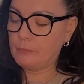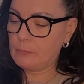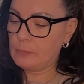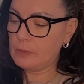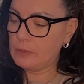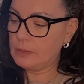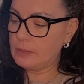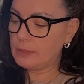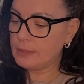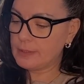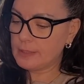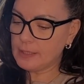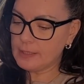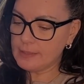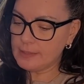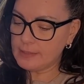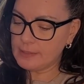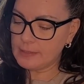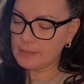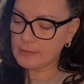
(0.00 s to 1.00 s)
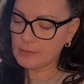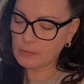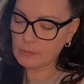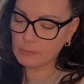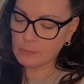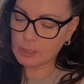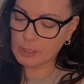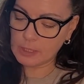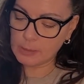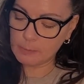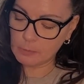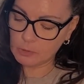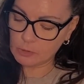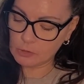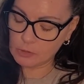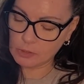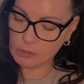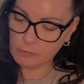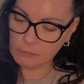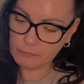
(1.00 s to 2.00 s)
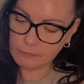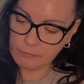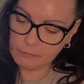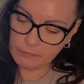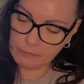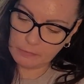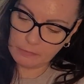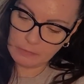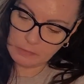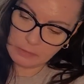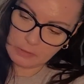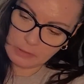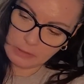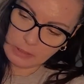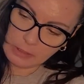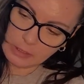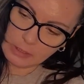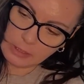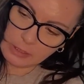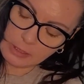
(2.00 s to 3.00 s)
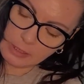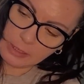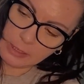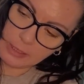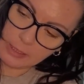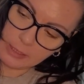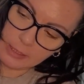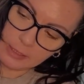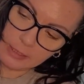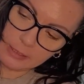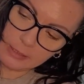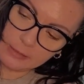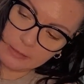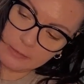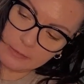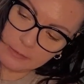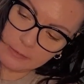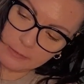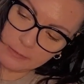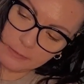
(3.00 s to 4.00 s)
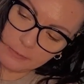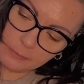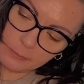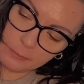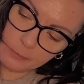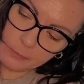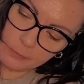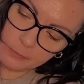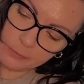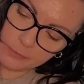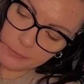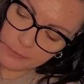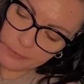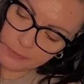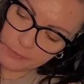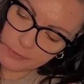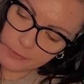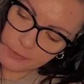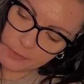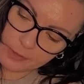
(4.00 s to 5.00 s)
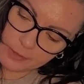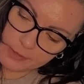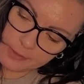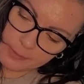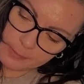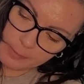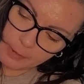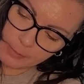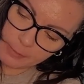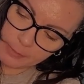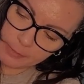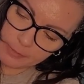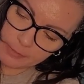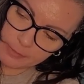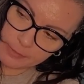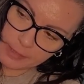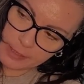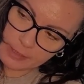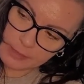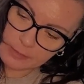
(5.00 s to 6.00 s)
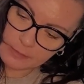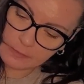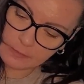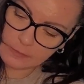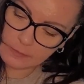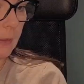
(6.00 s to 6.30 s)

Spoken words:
This guy sits on my bookshelf, and the roots are starting to pop out on the end.